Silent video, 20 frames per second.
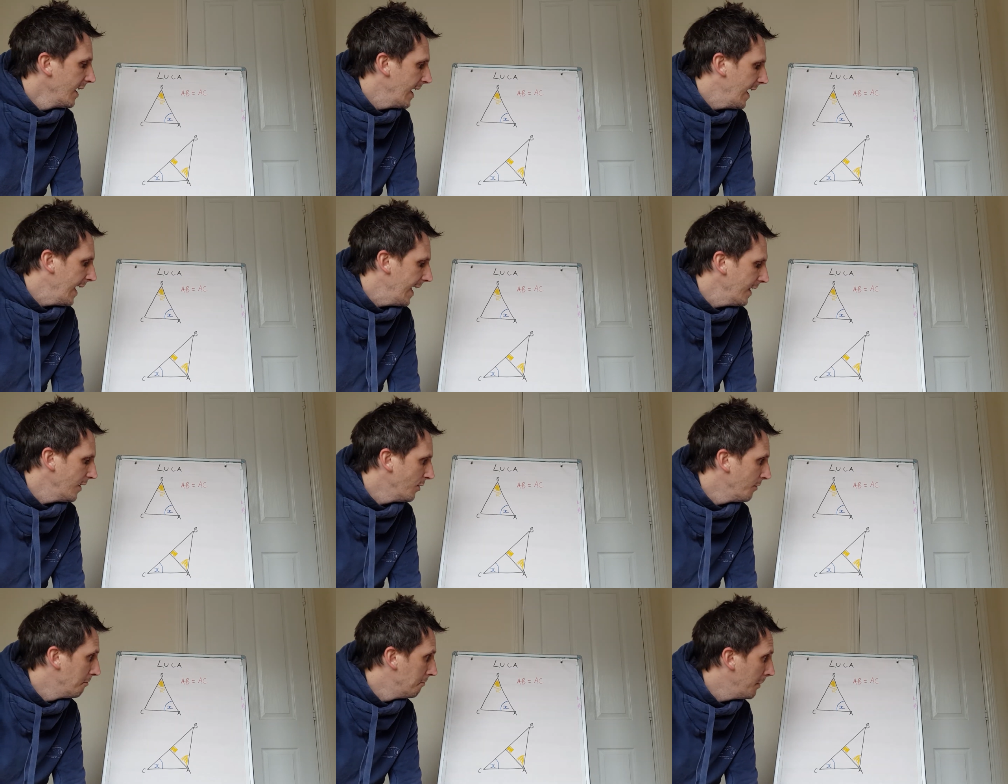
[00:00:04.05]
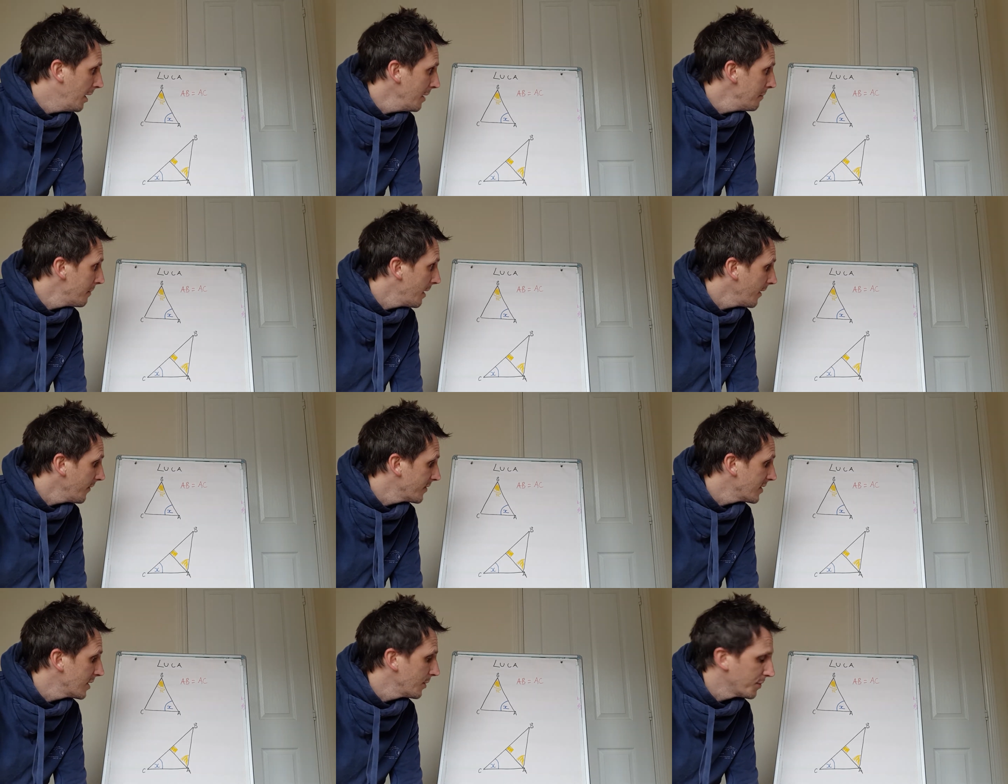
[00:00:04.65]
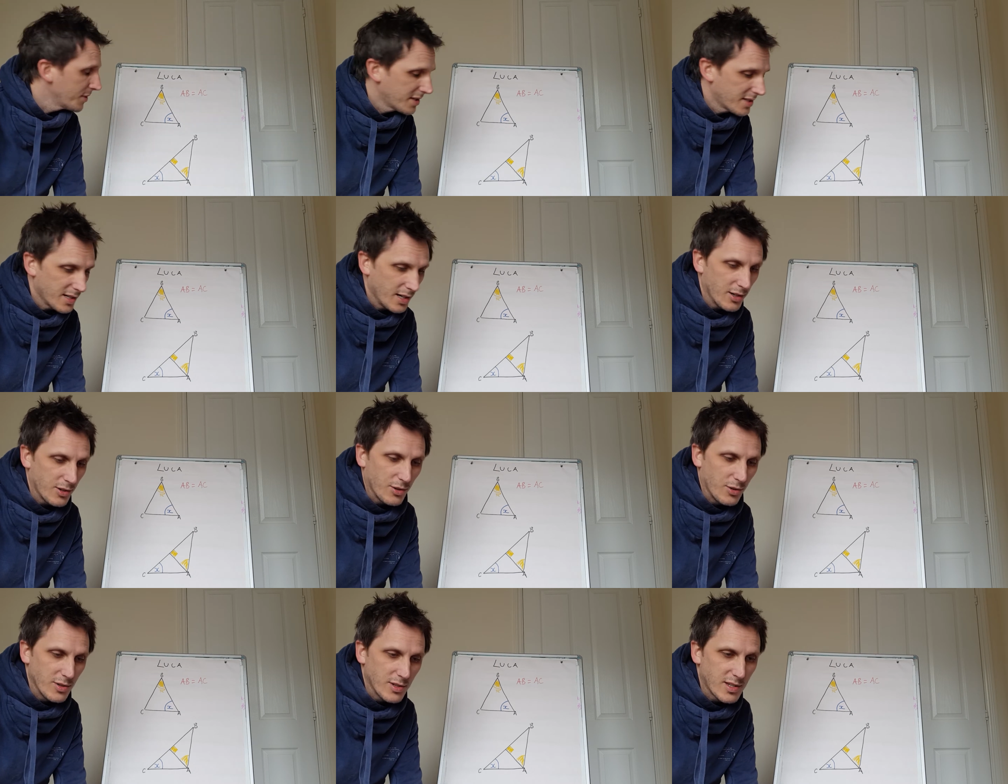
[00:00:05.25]
and on my maths he was
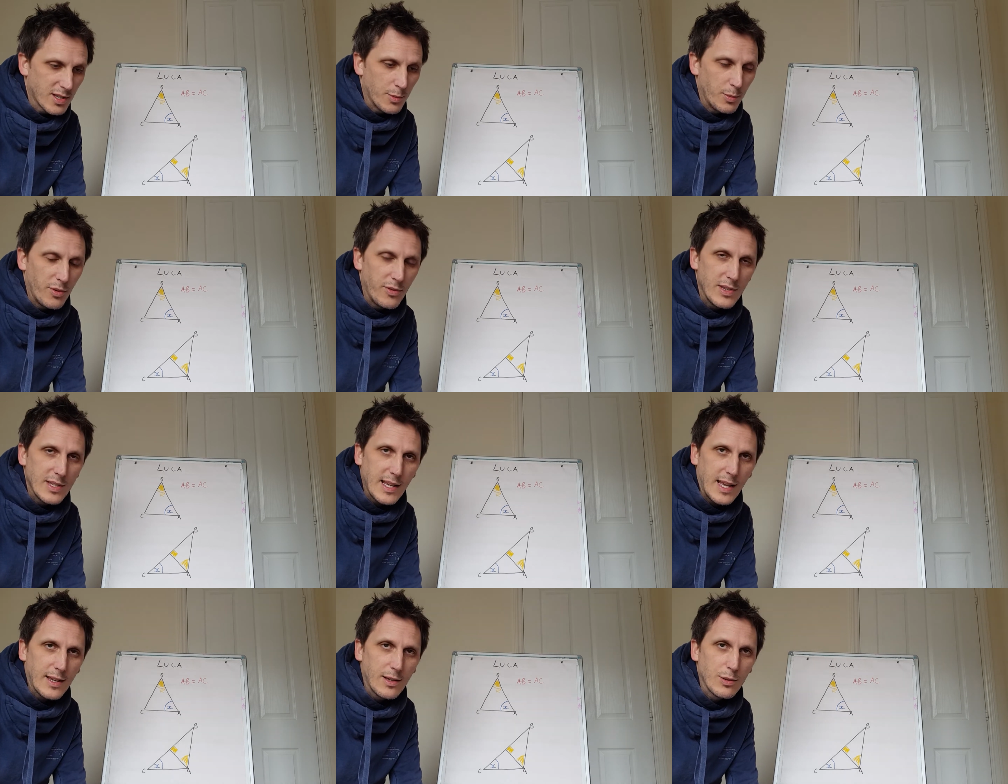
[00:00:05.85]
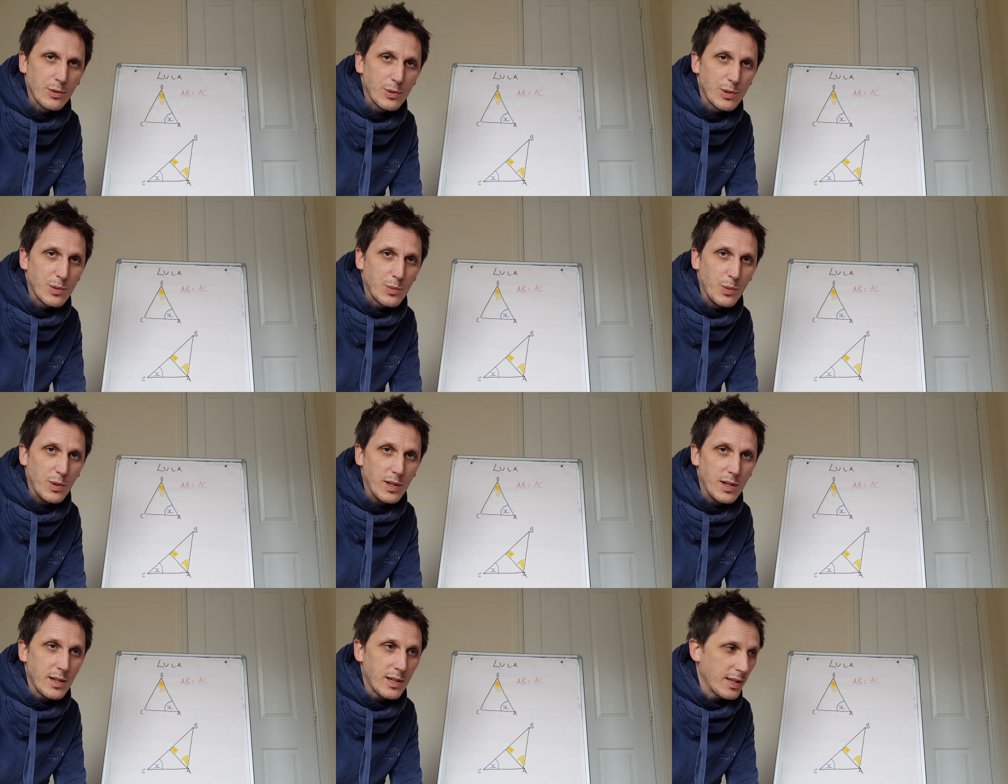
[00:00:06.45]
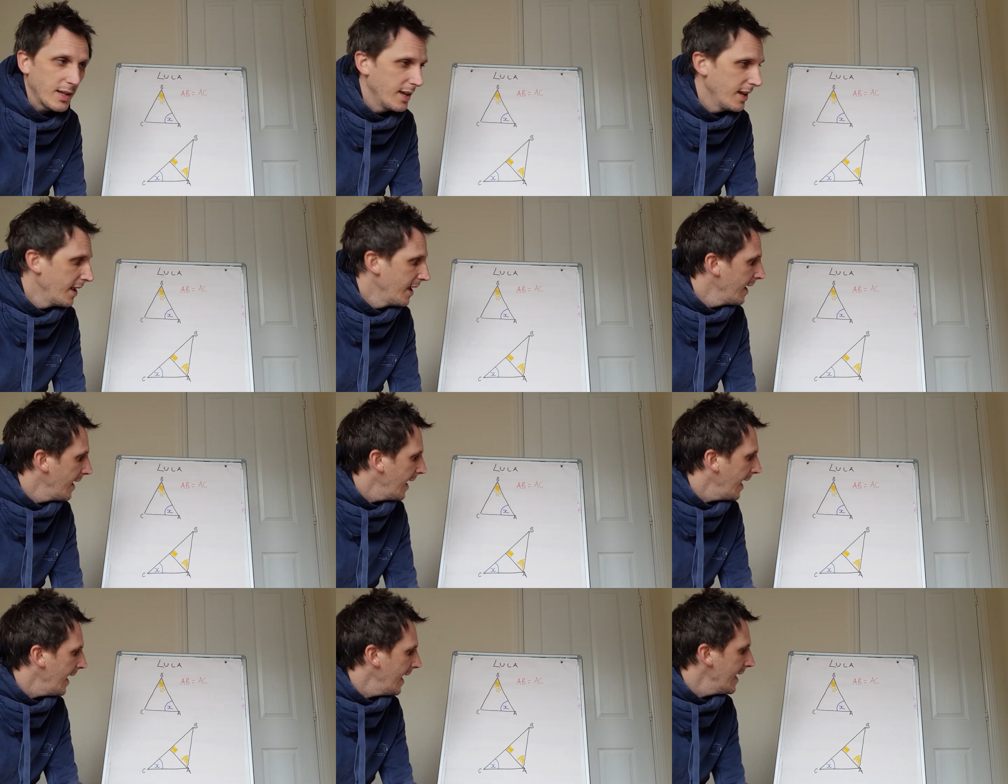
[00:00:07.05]
stuck on some of his angles work,
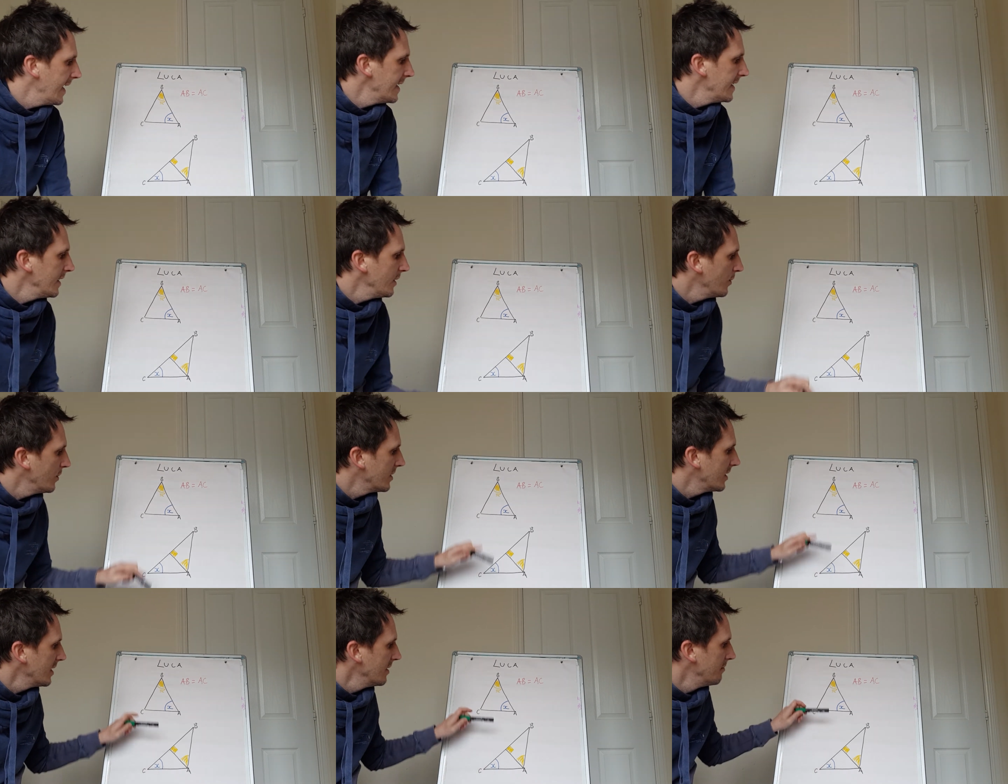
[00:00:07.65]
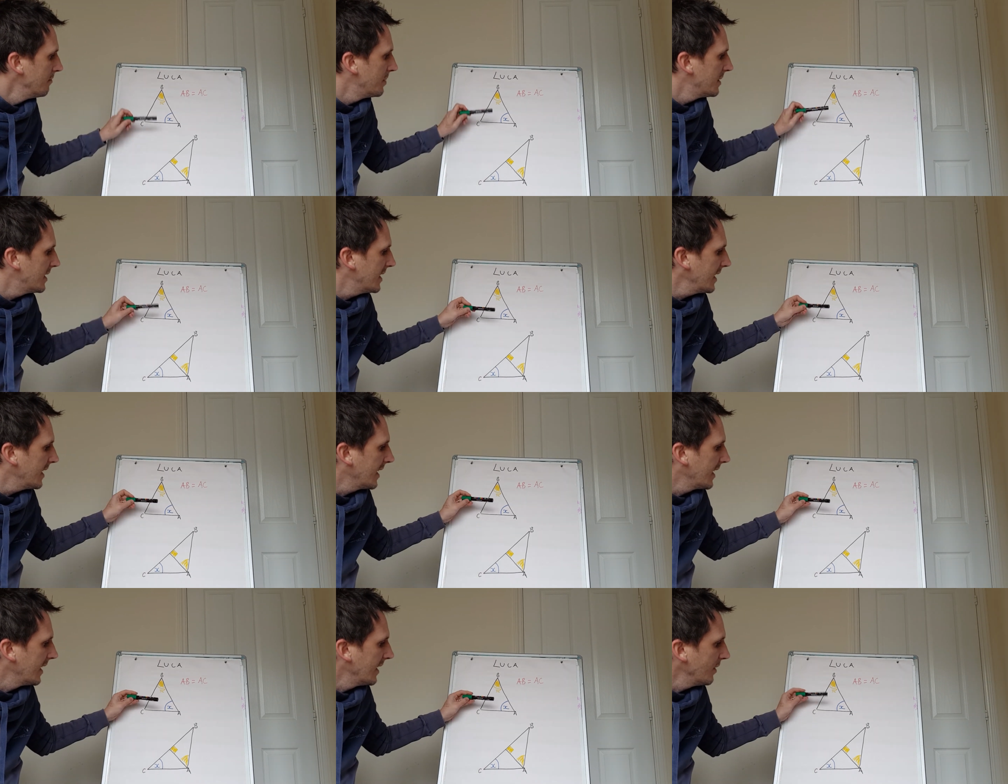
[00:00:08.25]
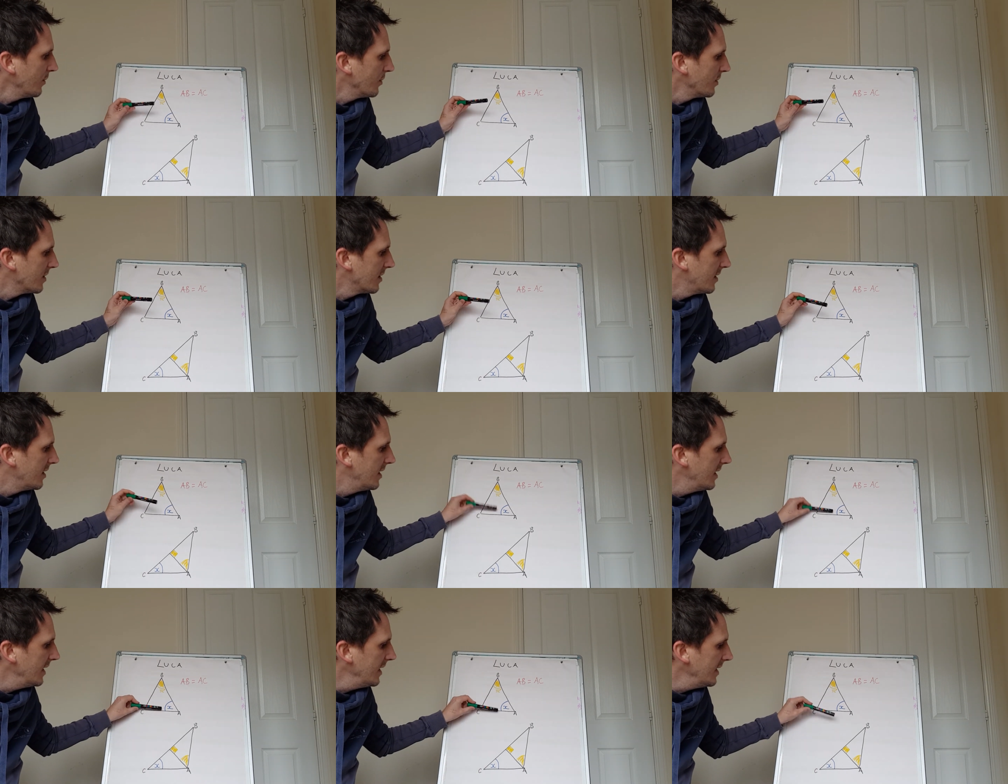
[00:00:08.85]
and it was in particular, it was
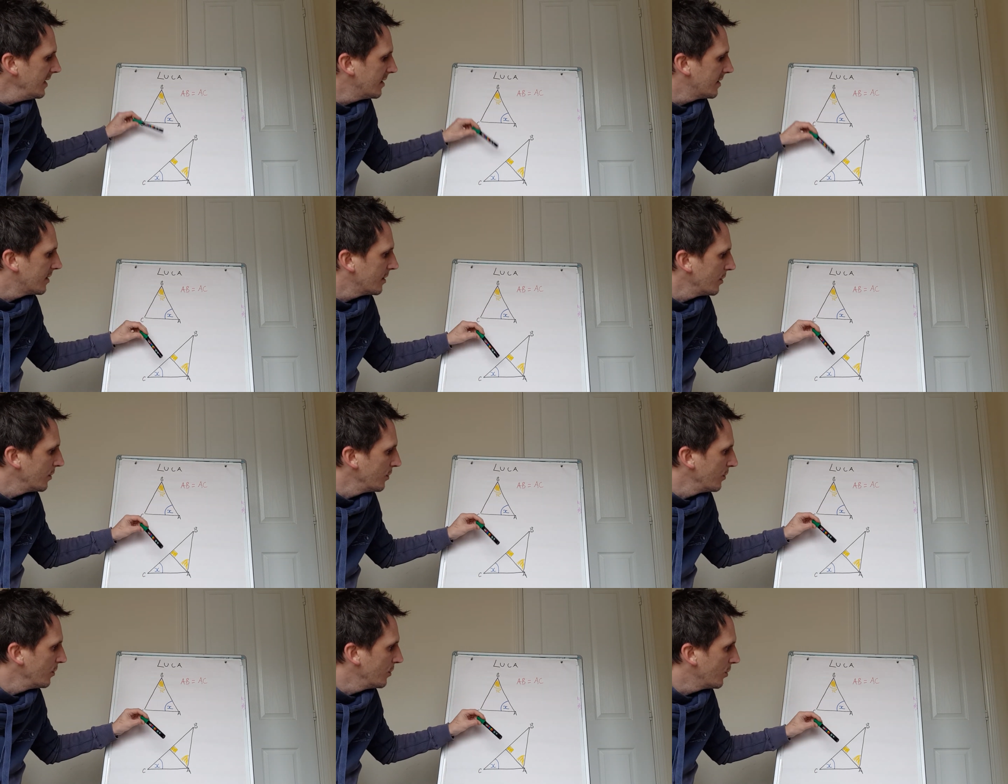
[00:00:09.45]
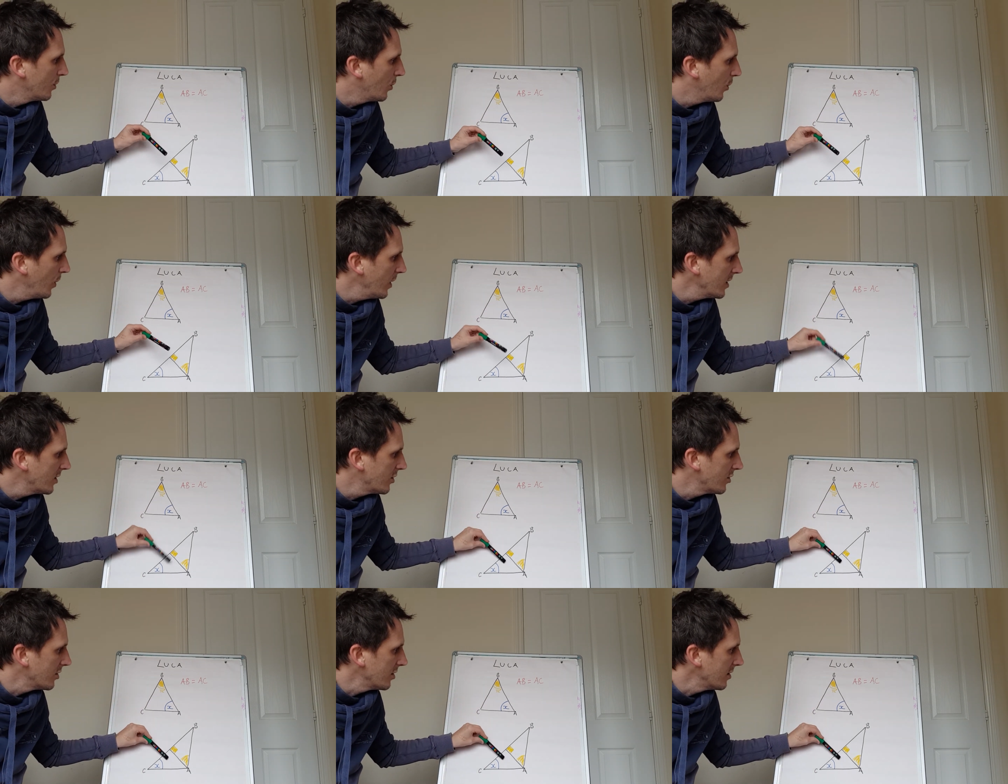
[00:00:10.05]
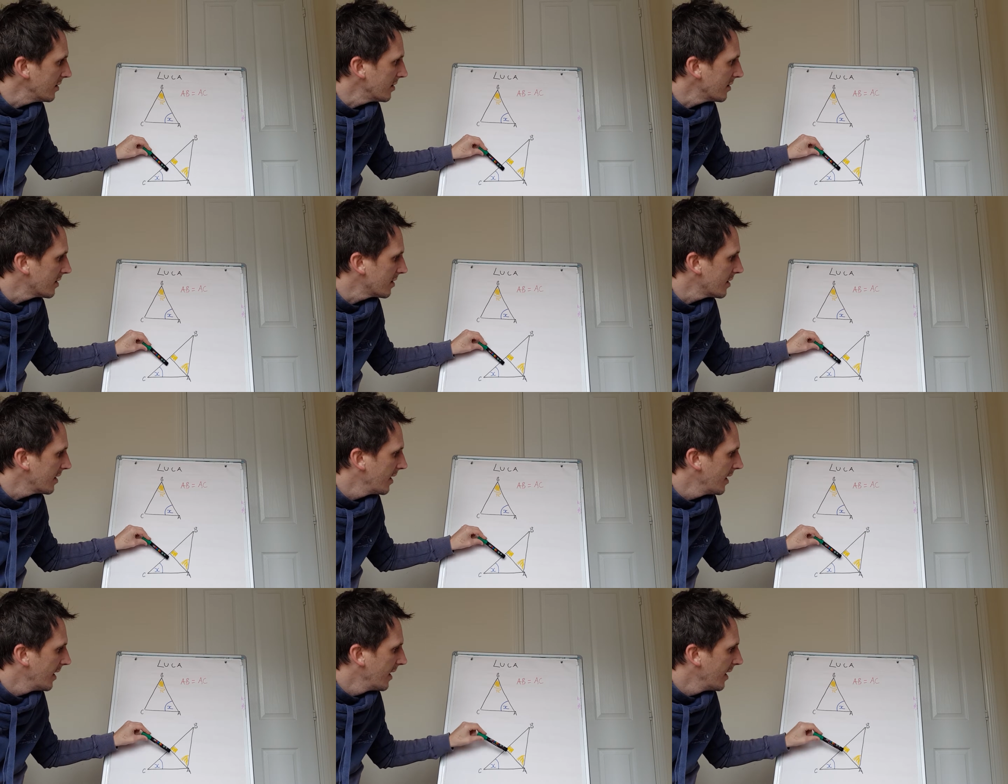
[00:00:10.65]
these two questions.